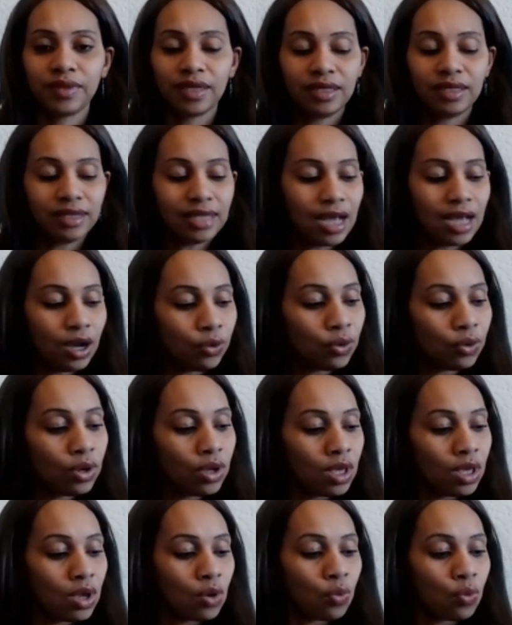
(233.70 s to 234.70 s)
Now,
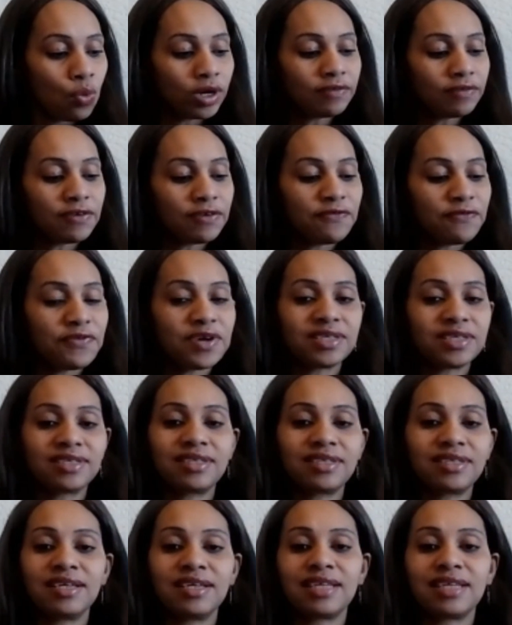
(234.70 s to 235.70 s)
one of the first
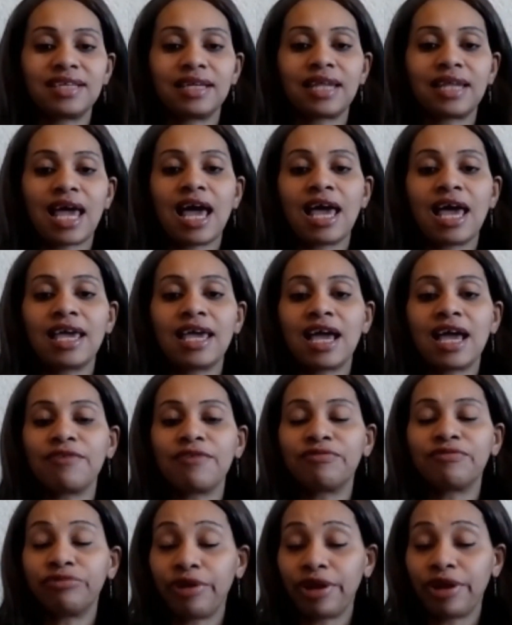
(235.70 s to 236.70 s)
things that I have
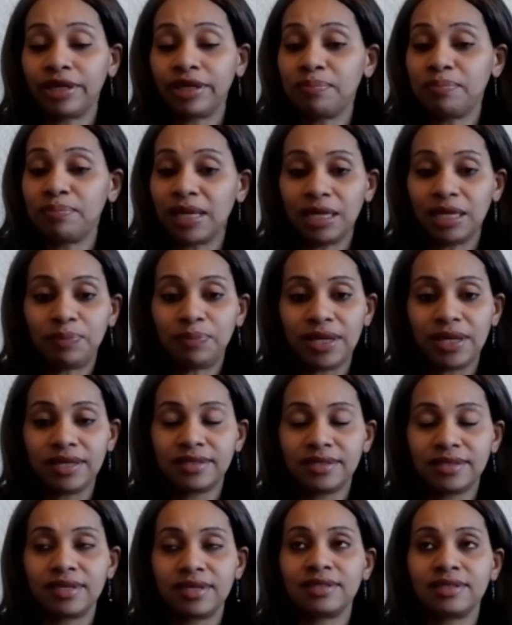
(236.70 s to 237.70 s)
read many
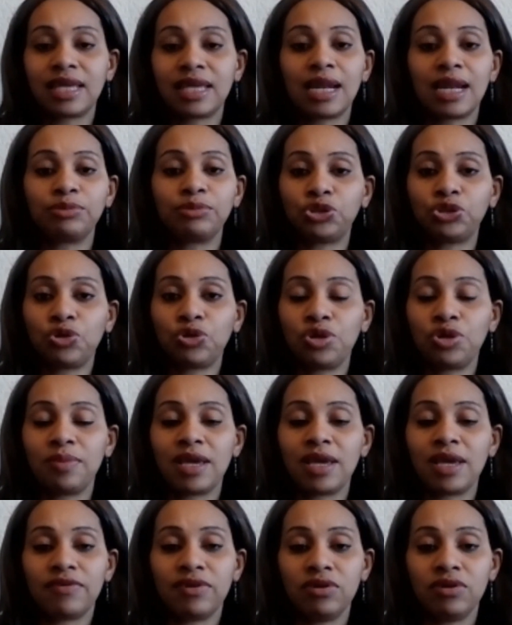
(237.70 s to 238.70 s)
places, and I'm sure you may
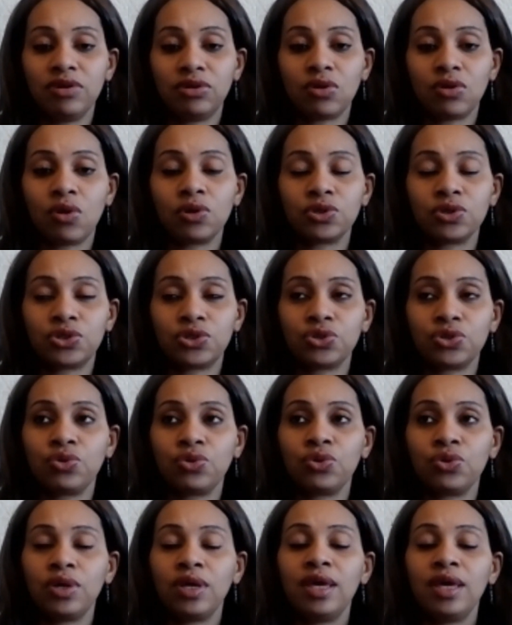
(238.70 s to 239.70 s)
have heard also,